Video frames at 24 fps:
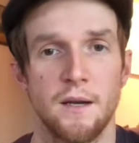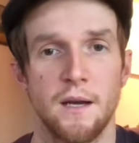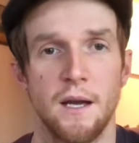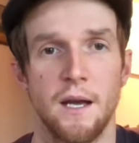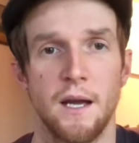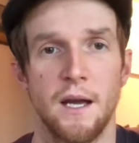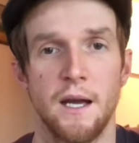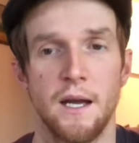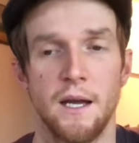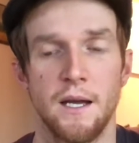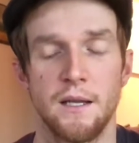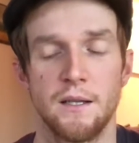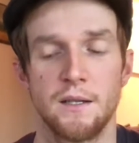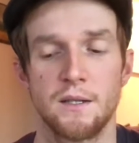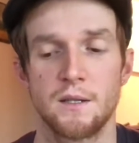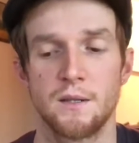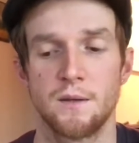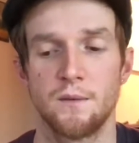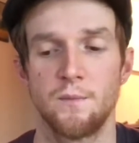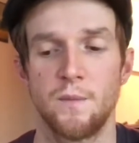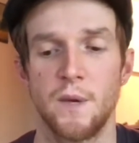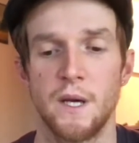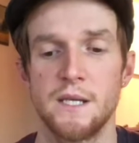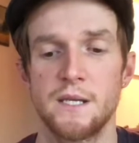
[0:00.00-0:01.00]
And
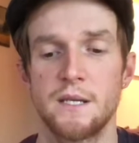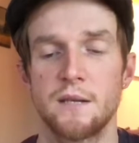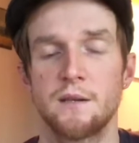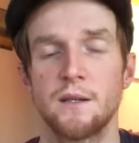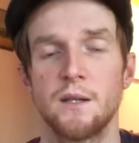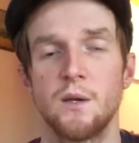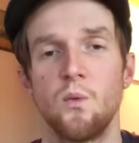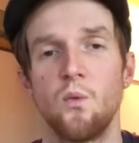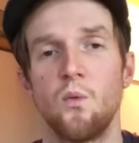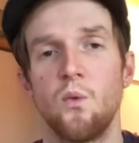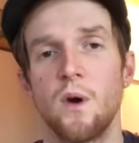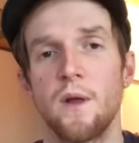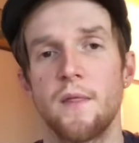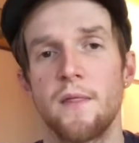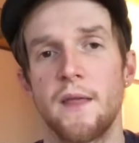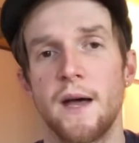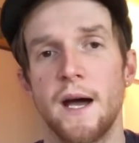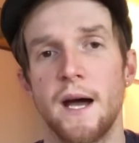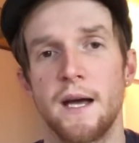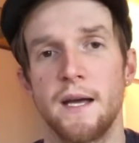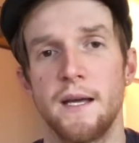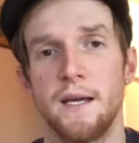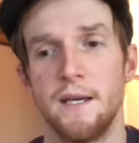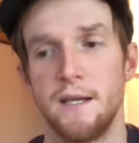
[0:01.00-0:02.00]
basically what
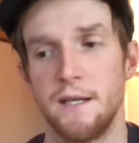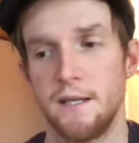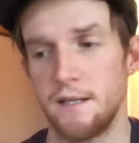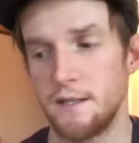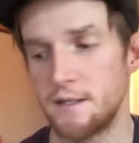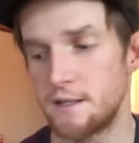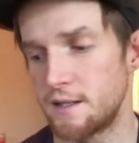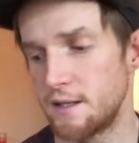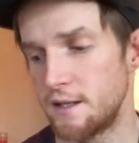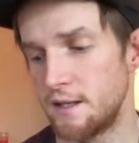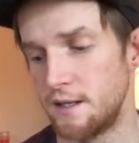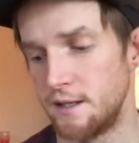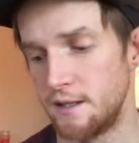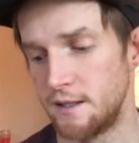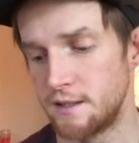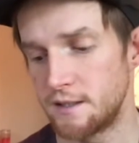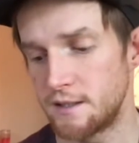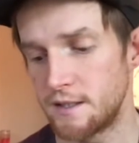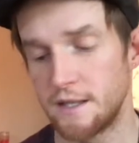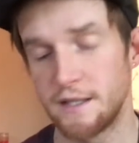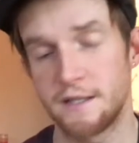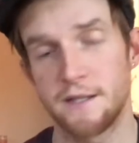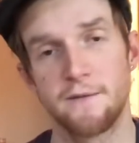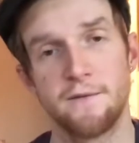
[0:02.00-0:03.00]
that is
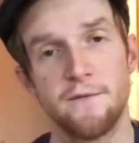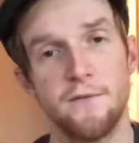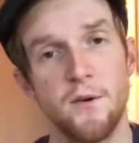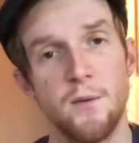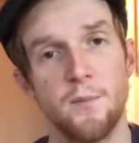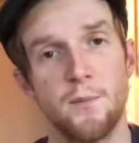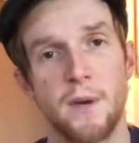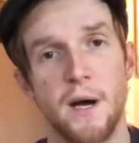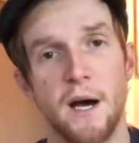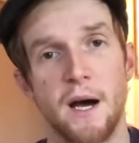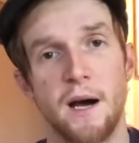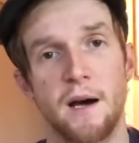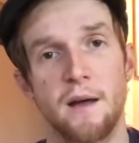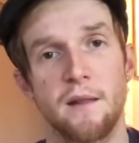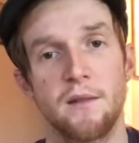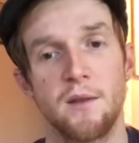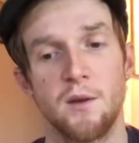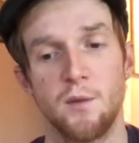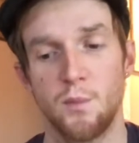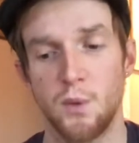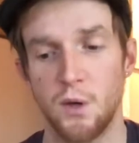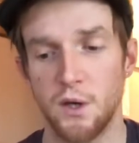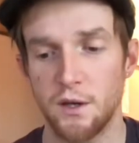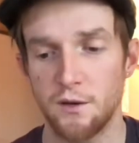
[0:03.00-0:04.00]
it's a foot bath.
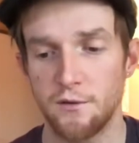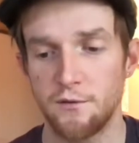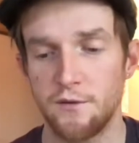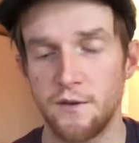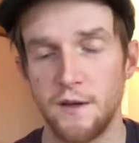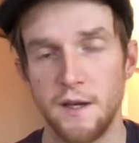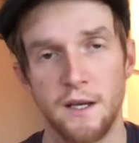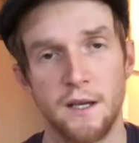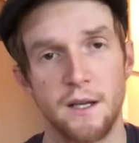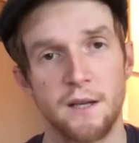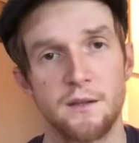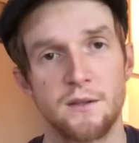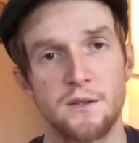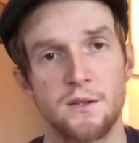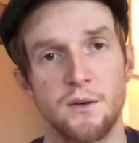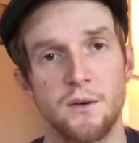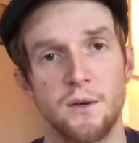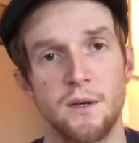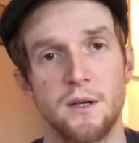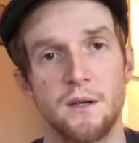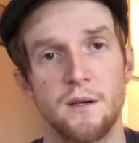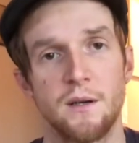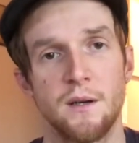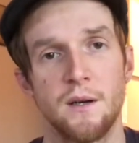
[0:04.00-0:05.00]
You put your feet into
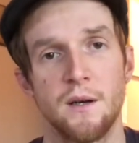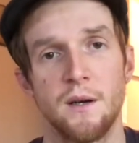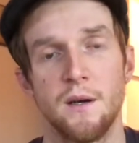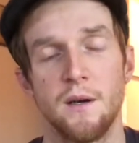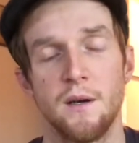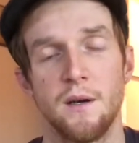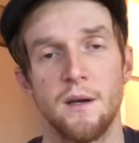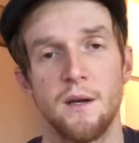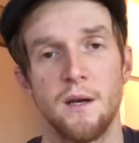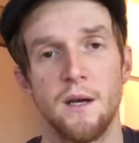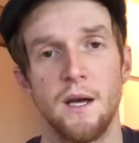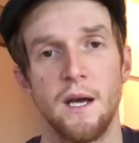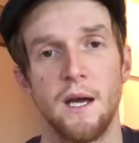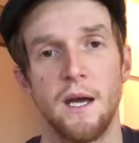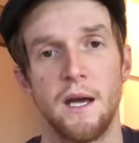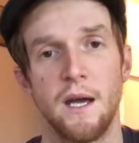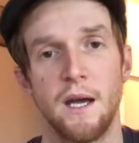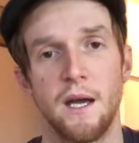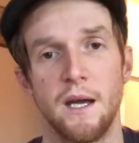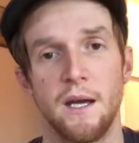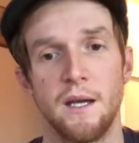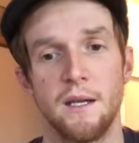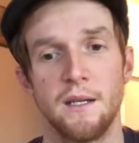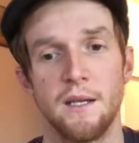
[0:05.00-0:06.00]
it,
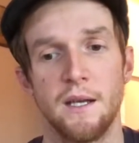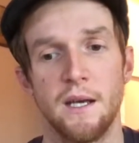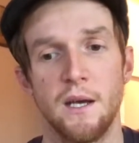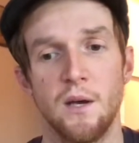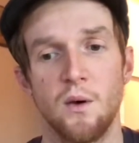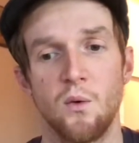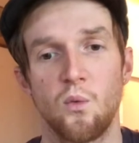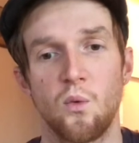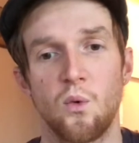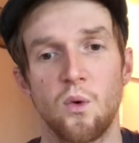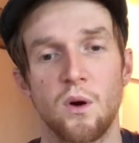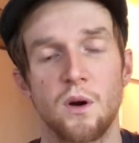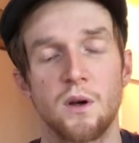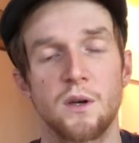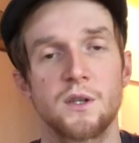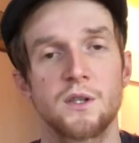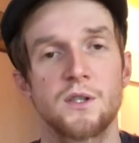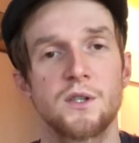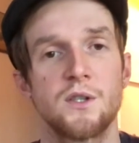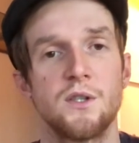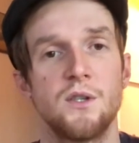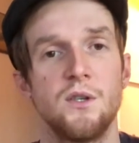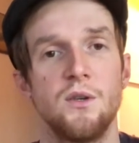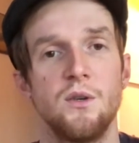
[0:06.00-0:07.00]
and it
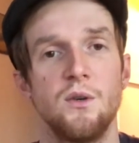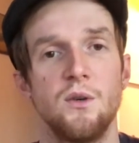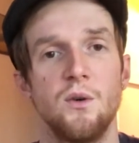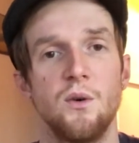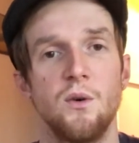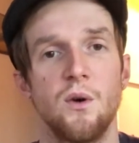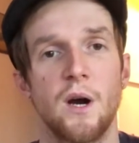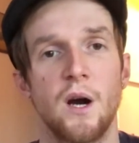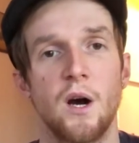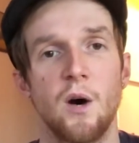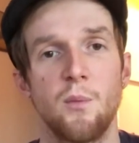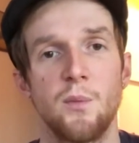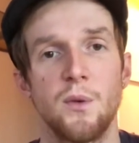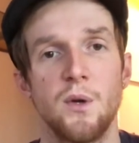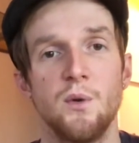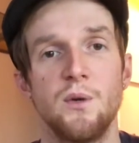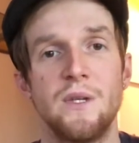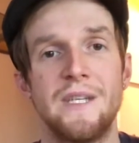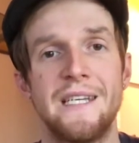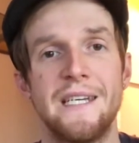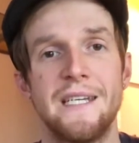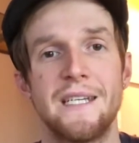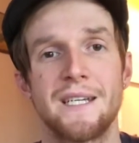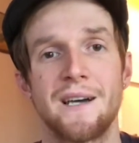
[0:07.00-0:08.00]
works to help you
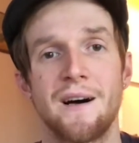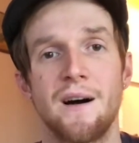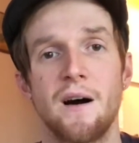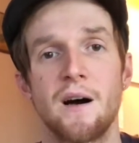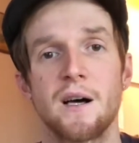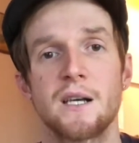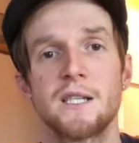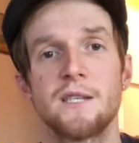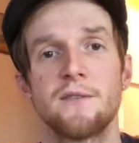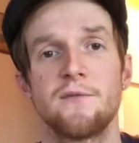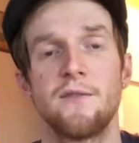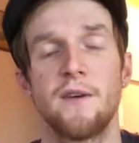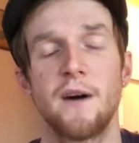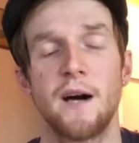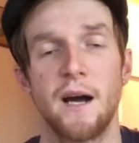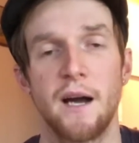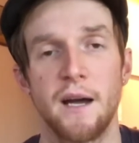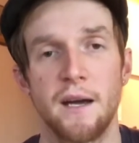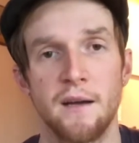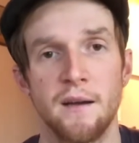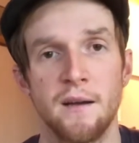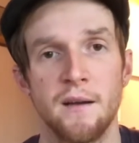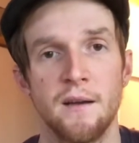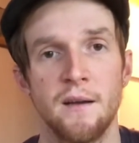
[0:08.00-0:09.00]

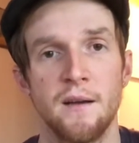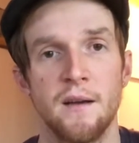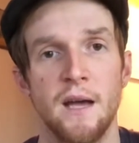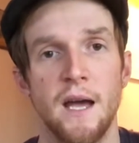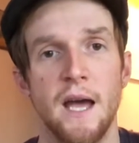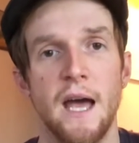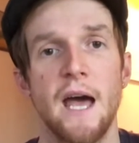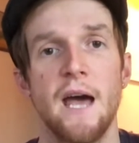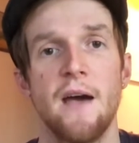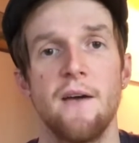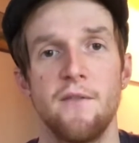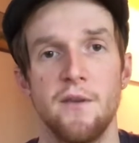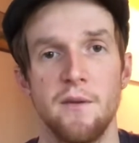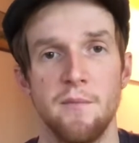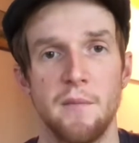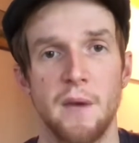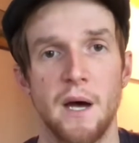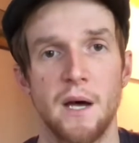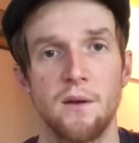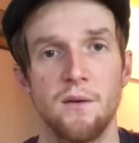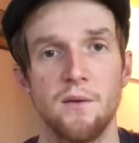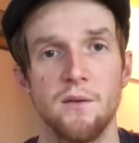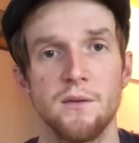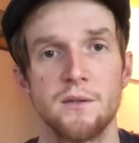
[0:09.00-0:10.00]
detoxify heavy
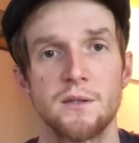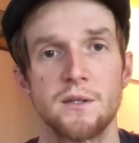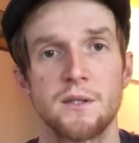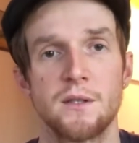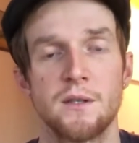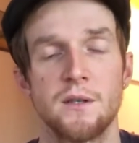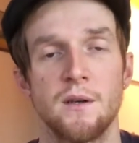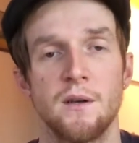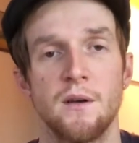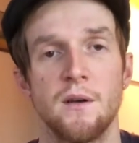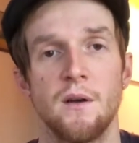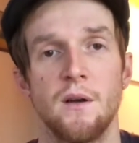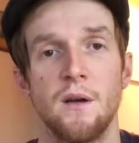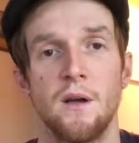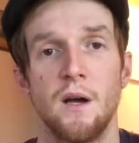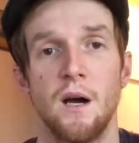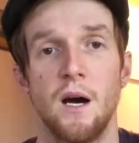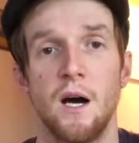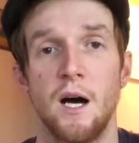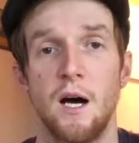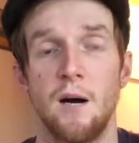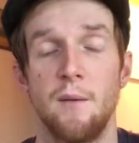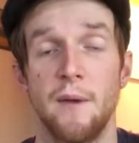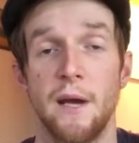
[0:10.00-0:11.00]
metals
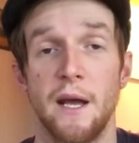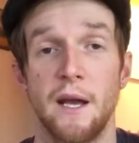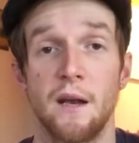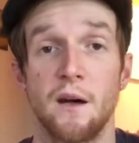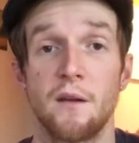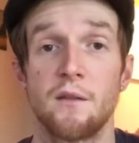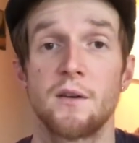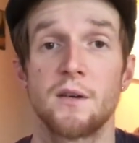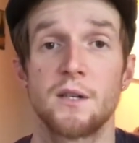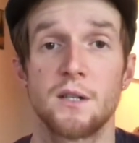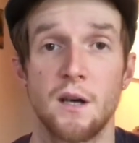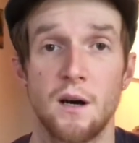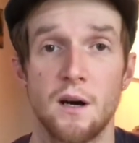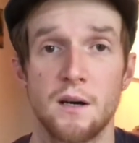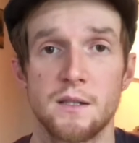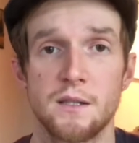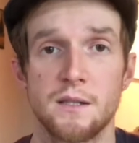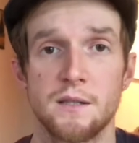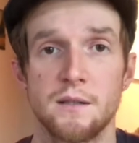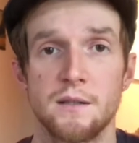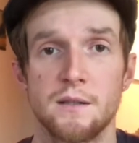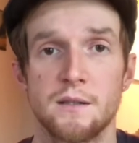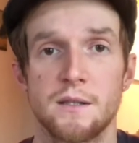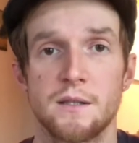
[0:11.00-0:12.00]
and other
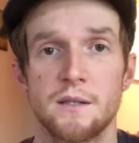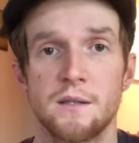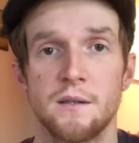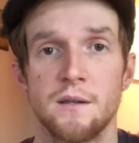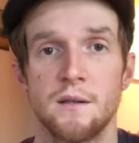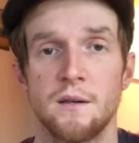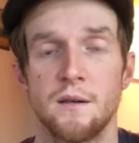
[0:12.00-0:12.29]
toxins.